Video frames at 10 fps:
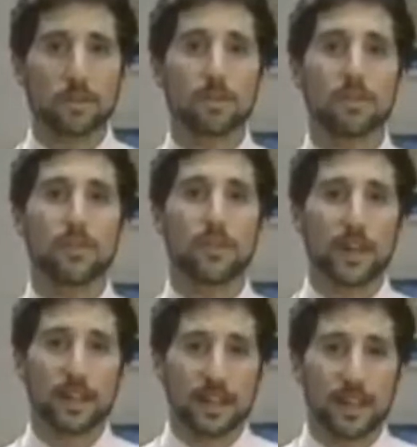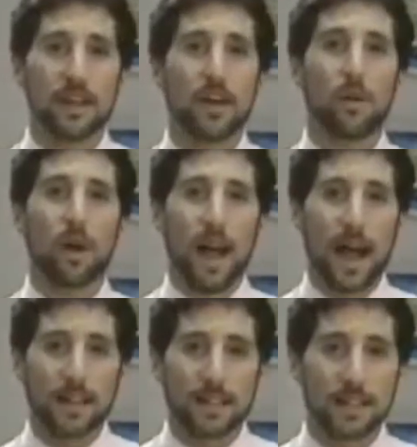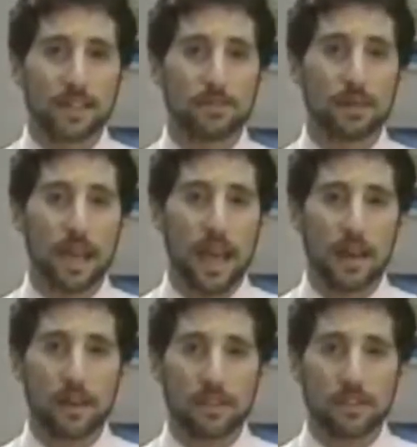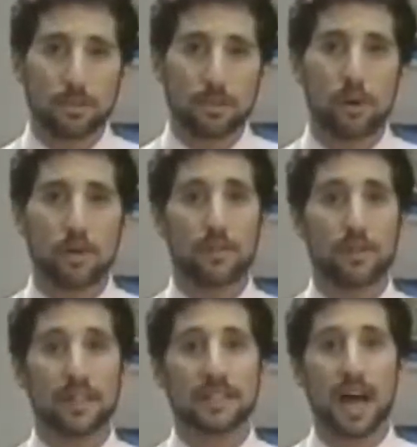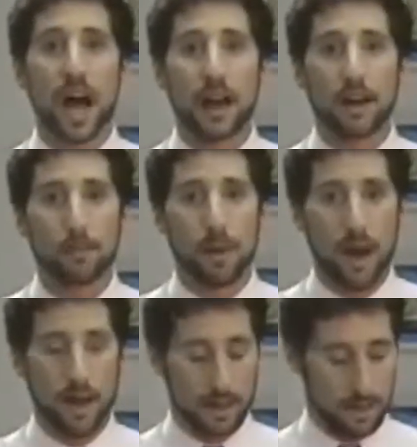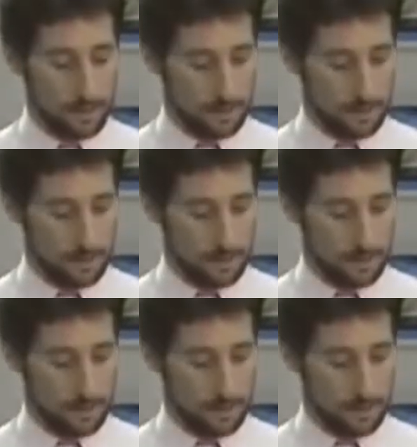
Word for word: to move freely while acting as a mechanical support for the entire body.